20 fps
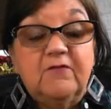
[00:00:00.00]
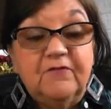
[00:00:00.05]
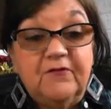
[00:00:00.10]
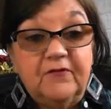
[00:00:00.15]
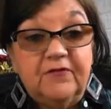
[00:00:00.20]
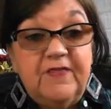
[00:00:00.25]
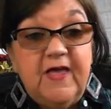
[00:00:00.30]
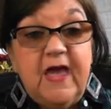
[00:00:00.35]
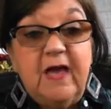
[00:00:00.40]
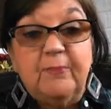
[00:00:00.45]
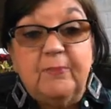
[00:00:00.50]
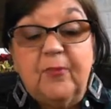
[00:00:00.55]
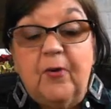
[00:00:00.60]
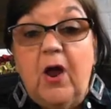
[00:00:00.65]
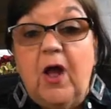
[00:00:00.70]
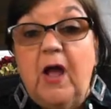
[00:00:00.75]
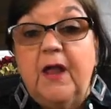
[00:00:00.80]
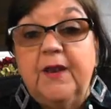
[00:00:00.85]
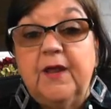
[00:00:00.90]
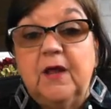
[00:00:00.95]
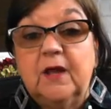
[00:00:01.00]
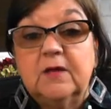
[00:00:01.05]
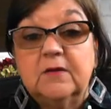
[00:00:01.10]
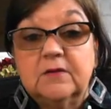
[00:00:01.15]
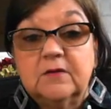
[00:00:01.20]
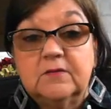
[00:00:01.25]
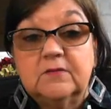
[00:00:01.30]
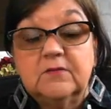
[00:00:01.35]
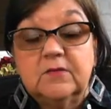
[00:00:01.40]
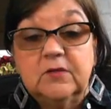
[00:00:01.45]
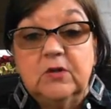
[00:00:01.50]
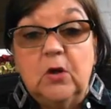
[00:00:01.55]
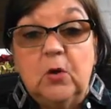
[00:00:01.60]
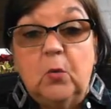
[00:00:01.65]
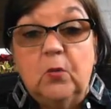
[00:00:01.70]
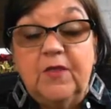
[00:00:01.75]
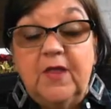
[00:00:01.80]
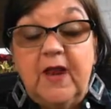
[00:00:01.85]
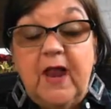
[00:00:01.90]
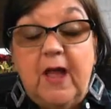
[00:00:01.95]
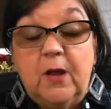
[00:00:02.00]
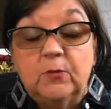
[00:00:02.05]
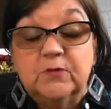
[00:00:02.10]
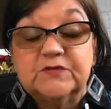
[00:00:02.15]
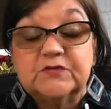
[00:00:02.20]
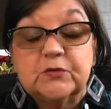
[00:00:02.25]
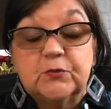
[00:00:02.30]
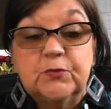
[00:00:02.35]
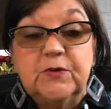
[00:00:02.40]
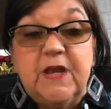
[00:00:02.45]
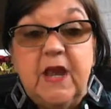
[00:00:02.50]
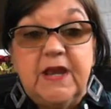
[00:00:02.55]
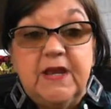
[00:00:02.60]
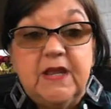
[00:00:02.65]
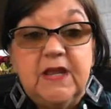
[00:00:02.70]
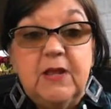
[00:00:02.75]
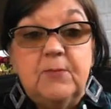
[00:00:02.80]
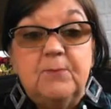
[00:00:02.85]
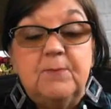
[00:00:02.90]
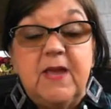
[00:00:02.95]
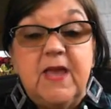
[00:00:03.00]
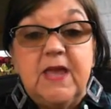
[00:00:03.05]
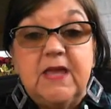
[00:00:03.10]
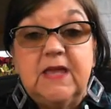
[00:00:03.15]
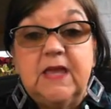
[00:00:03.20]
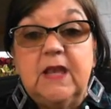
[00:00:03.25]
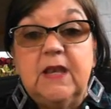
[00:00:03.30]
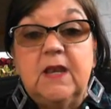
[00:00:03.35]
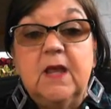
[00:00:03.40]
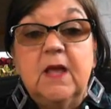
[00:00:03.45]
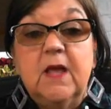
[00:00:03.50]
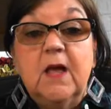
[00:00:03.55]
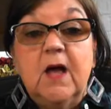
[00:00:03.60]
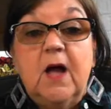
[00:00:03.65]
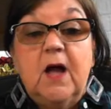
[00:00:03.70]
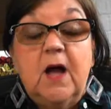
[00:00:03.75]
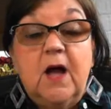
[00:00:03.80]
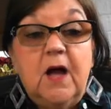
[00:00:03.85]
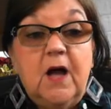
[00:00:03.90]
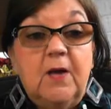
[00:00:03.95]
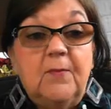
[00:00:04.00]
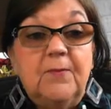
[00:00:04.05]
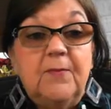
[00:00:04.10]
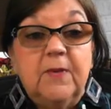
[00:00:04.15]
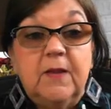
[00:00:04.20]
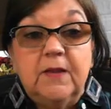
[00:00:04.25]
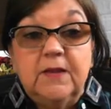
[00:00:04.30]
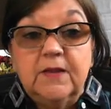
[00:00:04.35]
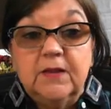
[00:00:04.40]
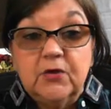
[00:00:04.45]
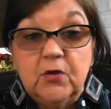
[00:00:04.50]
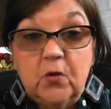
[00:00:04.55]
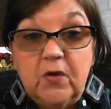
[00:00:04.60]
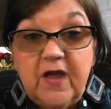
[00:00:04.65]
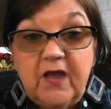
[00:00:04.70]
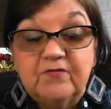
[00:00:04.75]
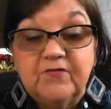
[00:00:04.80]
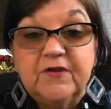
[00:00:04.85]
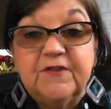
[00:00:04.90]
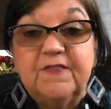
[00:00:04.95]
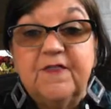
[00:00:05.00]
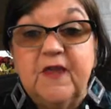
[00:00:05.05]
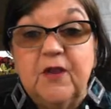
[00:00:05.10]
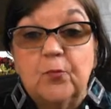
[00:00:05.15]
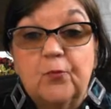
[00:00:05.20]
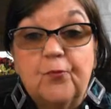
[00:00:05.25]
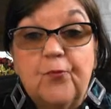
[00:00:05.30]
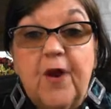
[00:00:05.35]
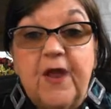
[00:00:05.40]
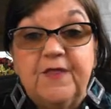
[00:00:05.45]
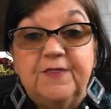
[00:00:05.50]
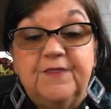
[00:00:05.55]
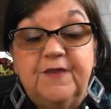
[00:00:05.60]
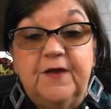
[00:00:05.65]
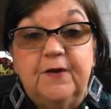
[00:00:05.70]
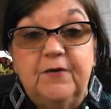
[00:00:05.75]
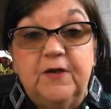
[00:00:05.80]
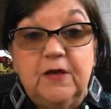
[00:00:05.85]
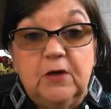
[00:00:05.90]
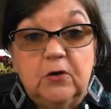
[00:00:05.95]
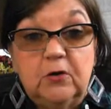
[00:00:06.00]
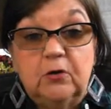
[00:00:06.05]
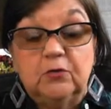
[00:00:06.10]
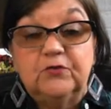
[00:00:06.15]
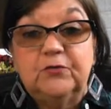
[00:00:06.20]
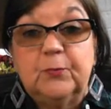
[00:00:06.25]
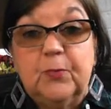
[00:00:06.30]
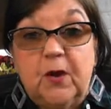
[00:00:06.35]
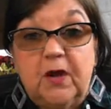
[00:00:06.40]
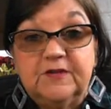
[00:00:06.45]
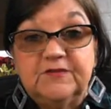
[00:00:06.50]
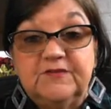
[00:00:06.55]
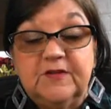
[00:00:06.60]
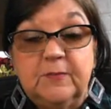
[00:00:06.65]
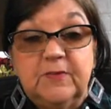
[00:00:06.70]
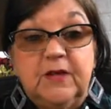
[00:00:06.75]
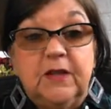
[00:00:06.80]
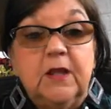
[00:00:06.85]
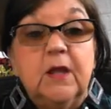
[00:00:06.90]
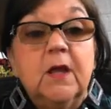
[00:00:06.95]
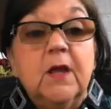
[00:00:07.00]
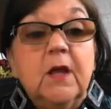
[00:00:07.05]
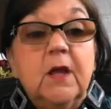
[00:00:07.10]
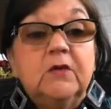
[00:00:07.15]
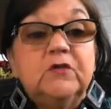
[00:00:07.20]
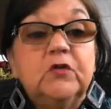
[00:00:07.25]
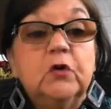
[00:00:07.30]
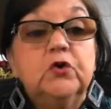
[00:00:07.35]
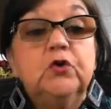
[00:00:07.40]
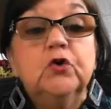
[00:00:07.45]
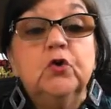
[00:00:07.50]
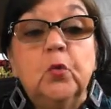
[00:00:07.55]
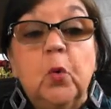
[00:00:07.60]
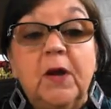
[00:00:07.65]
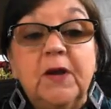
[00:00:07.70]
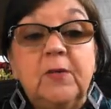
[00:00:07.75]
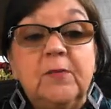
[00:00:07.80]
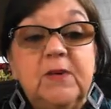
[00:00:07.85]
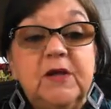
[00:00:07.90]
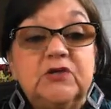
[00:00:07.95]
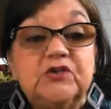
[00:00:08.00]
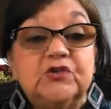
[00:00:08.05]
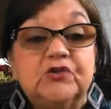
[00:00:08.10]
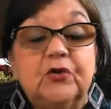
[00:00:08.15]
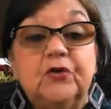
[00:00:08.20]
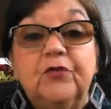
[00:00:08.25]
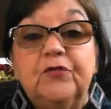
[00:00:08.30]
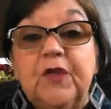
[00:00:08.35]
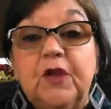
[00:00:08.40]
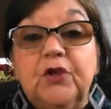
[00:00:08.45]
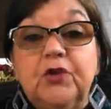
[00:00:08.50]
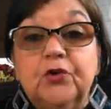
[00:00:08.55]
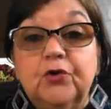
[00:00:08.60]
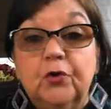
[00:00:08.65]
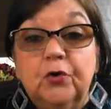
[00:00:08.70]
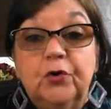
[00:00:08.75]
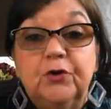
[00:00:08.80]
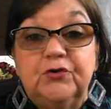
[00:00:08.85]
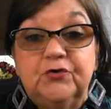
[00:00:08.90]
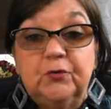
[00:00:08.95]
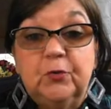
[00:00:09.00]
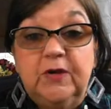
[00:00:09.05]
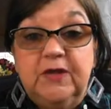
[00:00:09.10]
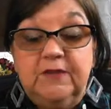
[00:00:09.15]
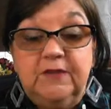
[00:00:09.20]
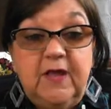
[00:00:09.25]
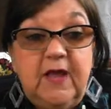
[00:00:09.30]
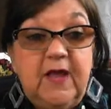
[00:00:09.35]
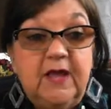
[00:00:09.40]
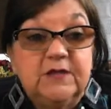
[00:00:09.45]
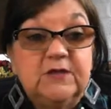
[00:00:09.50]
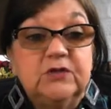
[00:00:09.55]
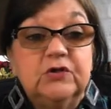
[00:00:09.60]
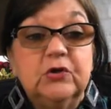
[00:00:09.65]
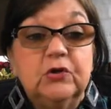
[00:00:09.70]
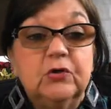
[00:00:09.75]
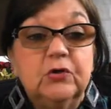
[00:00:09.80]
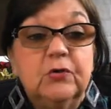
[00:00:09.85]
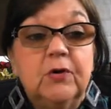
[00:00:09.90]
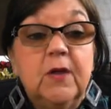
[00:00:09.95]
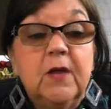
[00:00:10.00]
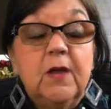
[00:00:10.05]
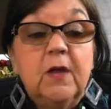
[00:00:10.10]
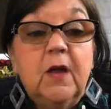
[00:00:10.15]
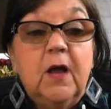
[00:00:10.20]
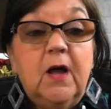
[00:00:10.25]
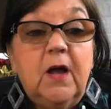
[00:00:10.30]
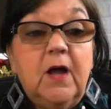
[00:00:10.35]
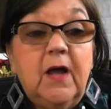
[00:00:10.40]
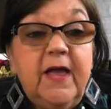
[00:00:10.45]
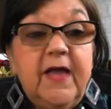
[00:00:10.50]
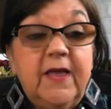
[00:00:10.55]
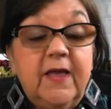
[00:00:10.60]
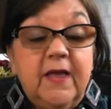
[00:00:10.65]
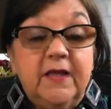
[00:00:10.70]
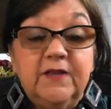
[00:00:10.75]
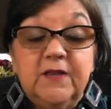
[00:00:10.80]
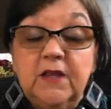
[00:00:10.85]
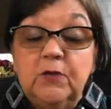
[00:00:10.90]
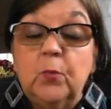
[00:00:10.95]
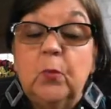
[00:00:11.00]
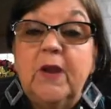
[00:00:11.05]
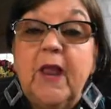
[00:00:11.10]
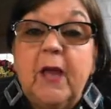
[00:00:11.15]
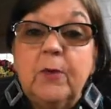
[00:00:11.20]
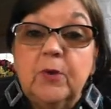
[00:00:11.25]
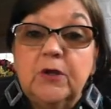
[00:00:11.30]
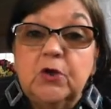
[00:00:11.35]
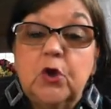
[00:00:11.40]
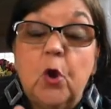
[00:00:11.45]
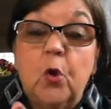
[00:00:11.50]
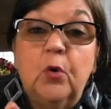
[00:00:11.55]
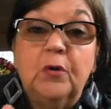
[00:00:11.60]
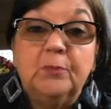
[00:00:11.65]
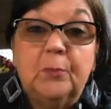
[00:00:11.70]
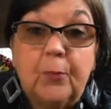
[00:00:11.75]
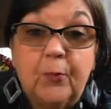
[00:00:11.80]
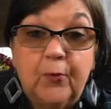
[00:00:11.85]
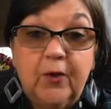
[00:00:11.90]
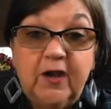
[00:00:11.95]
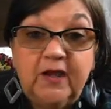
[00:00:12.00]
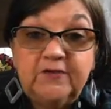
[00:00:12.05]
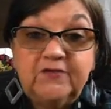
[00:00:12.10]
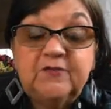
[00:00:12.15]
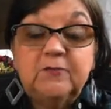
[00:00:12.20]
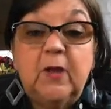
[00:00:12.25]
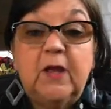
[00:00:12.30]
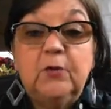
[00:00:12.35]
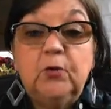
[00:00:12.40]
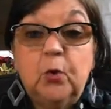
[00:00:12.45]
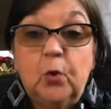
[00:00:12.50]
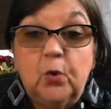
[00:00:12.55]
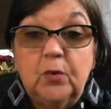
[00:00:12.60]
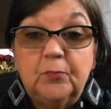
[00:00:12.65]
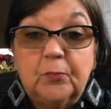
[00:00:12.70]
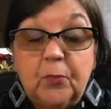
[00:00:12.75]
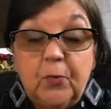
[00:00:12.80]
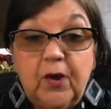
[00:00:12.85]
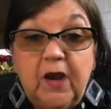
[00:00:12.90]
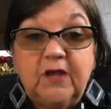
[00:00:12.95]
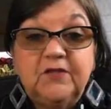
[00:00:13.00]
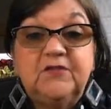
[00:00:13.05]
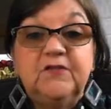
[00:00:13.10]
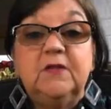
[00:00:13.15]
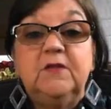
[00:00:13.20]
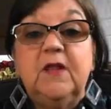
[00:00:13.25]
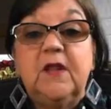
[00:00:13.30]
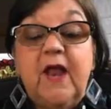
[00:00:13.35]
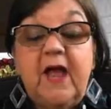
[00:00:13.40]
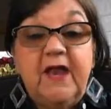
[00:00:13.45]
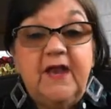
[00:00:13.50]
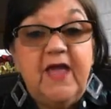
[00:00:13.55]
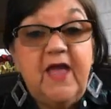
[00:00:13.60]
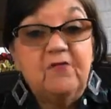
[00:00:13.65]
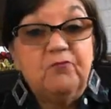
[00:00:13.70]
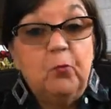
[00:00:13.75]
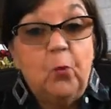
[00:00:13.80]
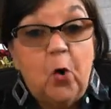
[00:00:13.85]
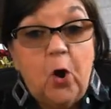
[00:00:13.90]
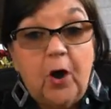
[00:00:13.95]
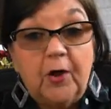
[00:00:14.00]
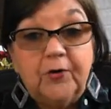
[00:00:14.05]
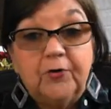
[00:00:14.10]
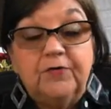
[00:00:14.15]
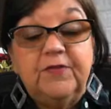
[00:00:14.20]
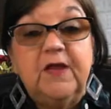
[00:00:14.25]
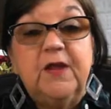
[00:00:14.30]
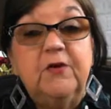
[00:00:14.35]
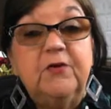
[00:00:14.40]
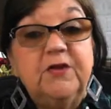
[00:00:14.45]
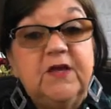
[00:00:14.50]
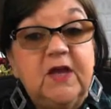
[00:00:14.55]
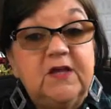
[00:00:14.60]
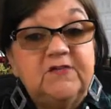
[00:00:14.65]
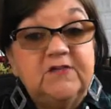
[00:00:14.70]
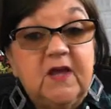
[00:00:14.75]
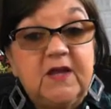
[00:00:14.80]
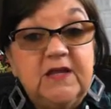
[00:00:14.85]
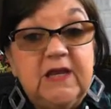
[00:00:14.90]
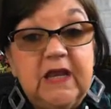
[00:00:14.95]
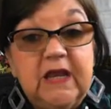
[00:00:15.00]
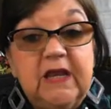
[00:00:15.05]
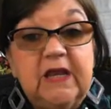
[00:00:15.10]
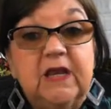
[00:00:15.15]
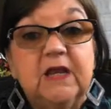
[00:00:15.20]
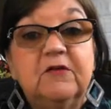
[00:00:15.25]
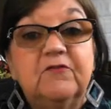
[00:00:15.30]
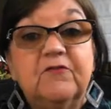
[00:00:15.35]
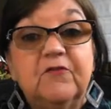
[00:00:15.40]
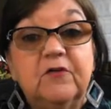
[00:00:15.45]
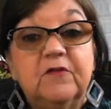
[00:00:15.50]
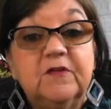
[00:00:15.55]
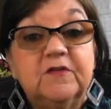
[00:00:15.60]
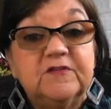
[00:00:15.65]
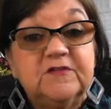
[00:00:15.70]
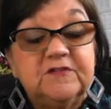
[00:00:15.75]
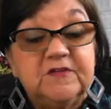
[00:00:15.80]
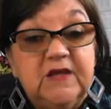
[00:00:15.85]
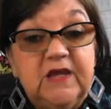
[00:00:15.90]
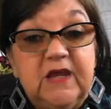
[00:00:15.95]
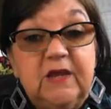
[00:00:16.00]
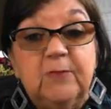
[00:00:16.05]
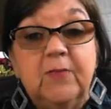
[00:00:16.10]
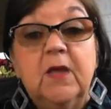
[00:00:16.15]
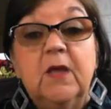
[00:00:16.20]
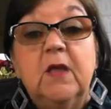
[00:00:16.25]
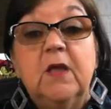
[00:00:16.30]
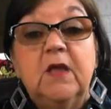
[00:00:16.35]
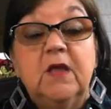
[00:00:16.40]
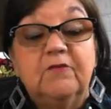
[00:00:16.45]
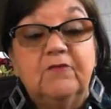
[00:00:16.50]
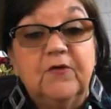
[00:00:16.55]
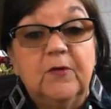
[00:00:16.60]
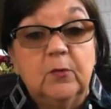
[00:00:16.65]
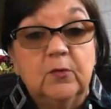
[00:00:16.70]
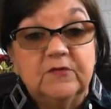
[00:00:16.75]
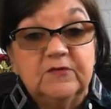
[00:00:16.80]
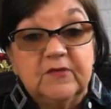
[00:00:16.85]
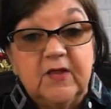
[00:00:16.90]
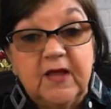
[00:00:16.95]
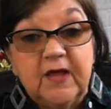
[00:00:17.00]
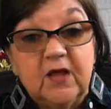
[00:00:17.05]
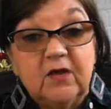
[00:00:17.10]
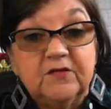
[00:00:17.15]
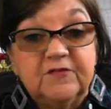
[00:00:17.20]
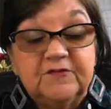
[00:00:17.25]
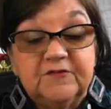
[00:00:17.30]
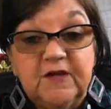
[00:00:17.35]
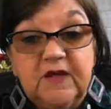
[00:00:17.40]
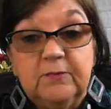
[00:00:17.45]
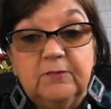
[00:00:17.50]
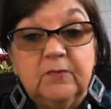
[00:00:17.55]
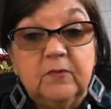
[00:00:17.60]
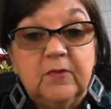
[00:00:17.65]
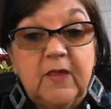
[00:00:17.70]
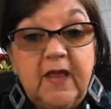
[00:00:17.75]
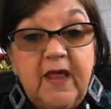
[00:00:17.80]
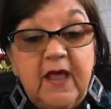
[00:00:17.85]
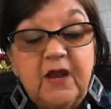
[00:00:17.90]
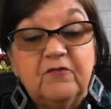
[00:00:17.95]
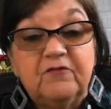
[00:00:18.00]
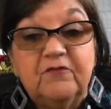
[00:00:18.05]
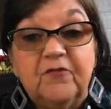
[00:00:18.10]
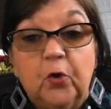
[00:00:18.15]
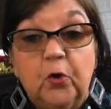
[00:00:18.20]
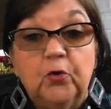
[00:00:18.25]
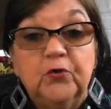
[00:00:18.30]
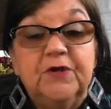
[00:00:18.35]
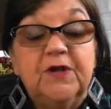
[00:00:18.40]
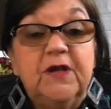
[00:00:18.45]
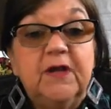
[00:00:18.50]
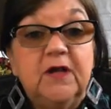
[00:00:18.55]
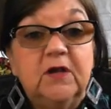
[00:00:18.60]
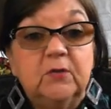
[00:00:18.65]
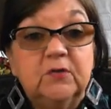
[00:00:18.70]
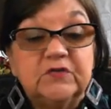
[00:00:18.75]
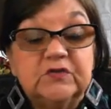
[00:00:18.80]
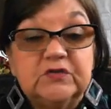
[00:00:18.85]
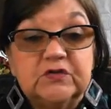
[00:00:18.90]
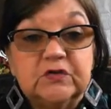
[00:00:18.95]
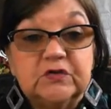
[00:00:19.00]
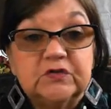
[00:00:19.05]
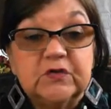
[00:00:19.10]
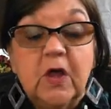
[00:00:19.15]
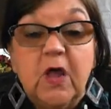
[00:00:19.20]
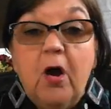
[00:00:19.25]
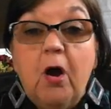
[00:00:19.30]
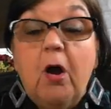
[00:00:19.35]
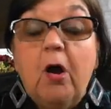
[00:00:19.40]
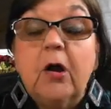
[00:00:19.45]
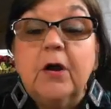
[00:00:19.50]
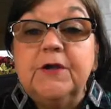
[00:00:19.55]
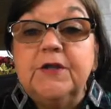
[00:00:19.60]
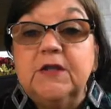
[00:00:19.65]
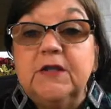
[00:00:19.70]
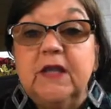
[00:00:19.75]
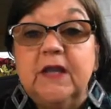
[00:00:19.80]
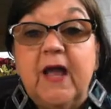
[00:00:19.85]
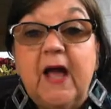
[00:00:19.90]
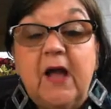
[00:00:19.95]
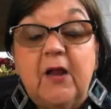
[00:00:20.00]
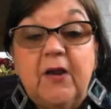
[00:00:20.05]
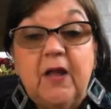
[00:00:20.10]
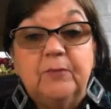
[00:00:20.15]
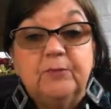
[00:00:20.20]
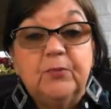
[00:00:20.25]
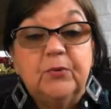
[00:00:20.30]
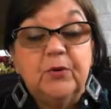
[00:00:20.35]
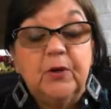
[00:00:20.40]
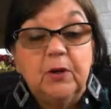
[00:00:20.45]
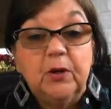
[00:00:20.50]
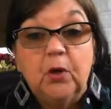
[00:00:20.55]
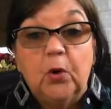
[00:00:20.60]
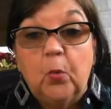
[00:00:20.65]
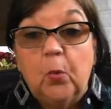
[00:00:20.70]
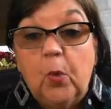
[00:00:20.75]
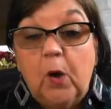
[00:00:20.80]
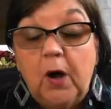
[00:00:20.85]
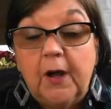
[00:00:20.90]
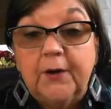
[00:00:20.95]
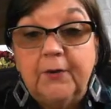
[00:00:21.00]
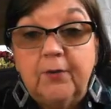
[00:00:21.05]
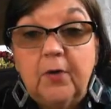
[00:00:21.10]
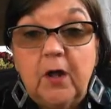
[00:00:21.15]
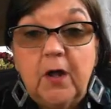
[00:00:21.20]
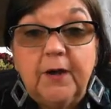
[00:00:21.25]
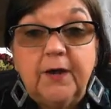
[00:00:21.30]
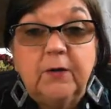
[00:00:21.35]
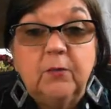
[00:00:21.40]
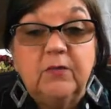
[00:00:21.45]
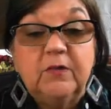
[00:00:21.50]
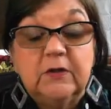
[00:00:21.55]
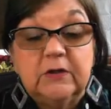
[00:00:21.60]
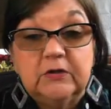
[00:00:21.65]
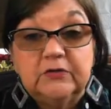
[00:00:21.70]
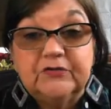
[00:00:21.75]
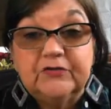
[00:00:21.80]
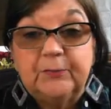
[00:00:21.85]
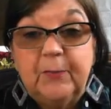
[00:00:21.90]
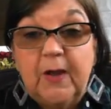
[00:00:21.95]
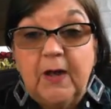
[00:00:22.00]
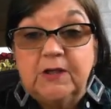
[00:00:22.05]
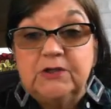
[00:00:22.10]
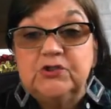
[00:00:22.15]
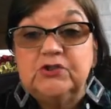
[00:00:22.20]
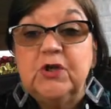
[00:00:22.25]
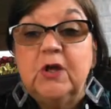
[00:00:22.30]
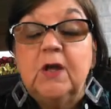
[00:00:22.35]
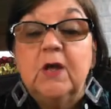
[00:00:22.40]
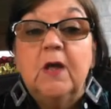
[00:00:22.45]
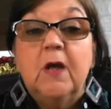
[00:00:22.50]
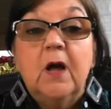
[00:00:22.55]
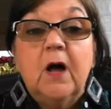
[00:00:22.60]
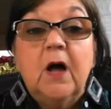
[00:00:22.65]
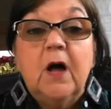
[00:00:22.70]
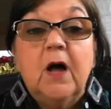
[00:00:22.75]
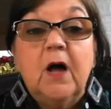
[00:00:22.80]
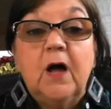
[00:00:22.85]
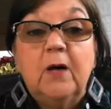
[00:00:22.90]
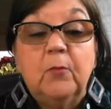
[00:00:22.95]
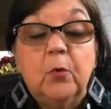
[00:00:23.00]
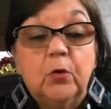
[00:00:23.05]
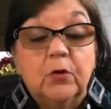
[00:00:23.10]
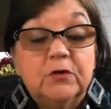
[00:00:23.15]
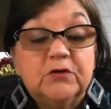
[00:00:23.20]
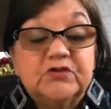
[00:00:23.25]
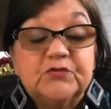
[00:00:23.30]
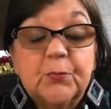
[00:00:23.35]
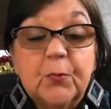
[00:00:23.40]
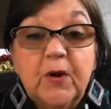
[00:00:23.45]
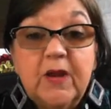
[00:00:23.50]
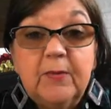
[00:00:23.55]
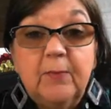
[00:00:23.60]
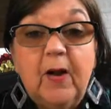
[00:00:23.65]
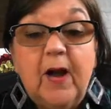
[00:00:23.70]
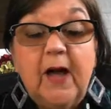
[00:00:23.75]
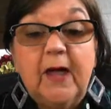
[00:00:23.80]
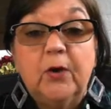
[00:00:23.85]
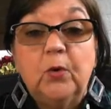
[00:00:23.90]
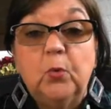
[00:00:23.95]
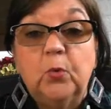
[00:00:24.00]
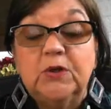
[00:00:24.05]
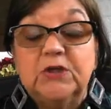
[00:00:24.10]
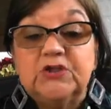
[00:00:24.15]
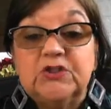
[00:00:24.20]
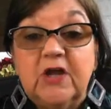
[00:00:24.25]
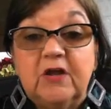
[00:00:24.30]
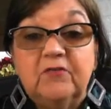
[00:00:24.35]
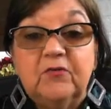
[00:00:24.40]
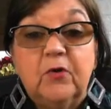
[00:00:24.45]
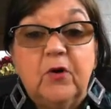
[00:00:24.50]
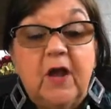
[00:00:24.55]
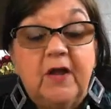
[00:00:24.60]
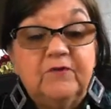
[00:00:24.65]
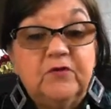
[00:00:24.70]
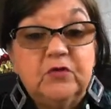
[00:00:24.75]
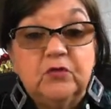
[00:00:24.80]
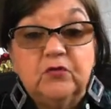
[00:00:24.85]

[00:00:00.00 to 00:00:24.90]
for that product, that I was creating and making, everything right there in close proximity. So you want to make sure that you're doing that. And then when I would go and press, I'd go and press, and then I'd have water there in case I needed it for the seam. If it was like a seam that had a fold in it, it was just hard to get out, I'd put a little water on it with a little sponge or a spray bottle, whichever. I've